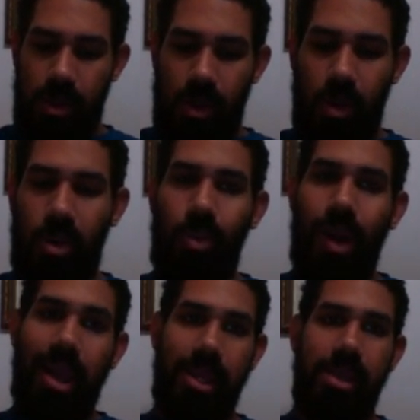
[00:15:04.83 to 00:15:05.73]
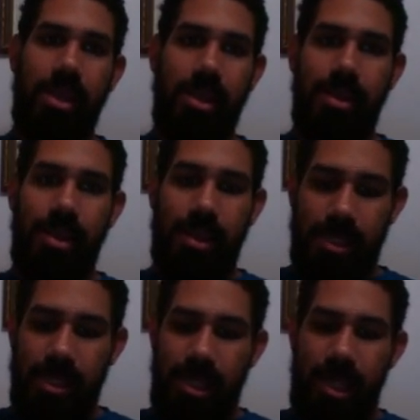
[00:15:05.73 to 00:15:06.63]
or white.
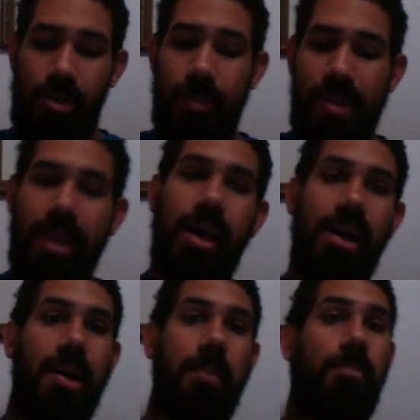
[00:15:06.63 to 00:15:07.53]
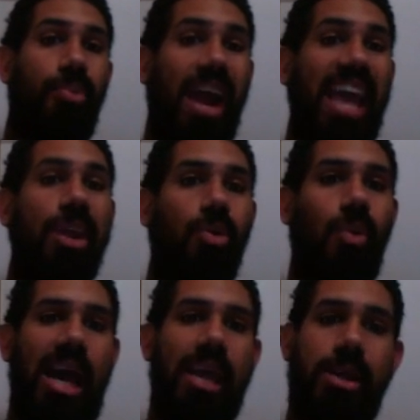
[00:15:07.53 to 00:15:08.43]
It would be a bright
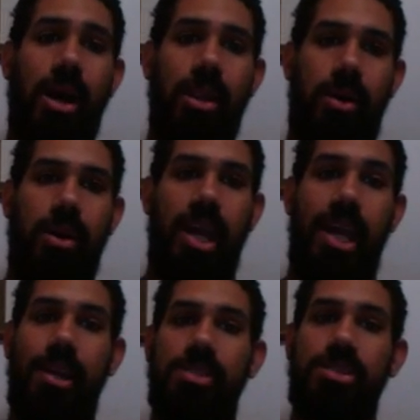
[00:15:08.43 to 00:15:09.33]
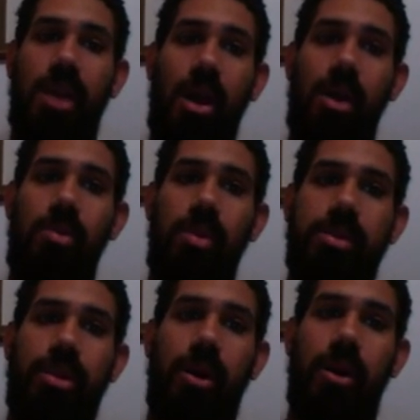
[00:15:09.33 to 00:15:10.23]
white color, and the star would
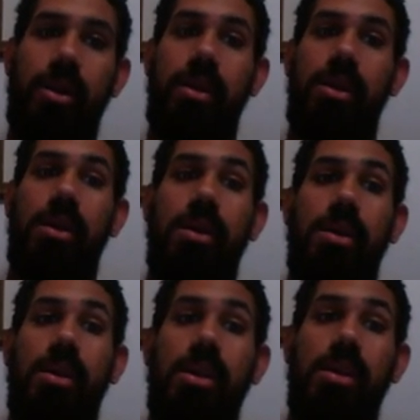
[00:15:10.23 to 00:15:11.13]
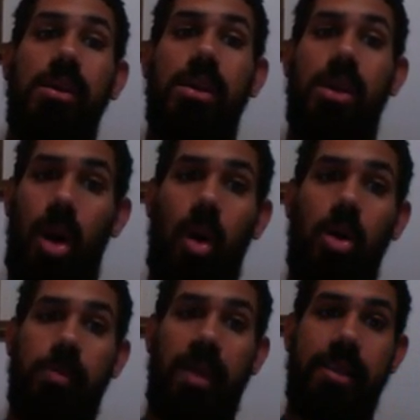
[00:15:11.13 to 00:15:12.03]
turn
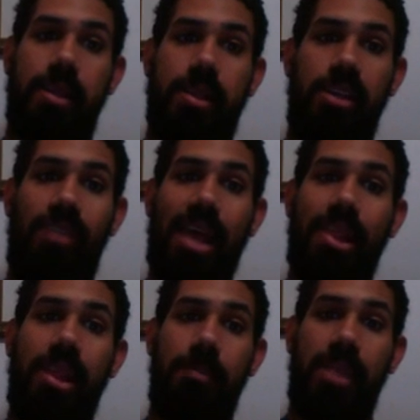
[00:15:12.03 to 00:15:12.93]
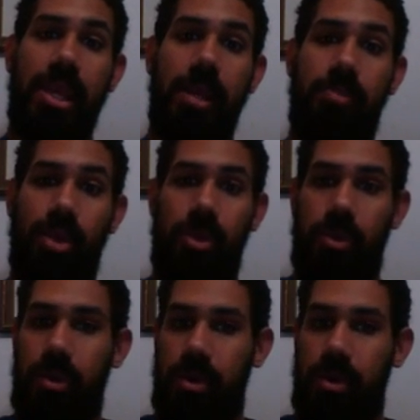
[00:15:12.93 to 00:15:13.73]
gold basically rather than being blue.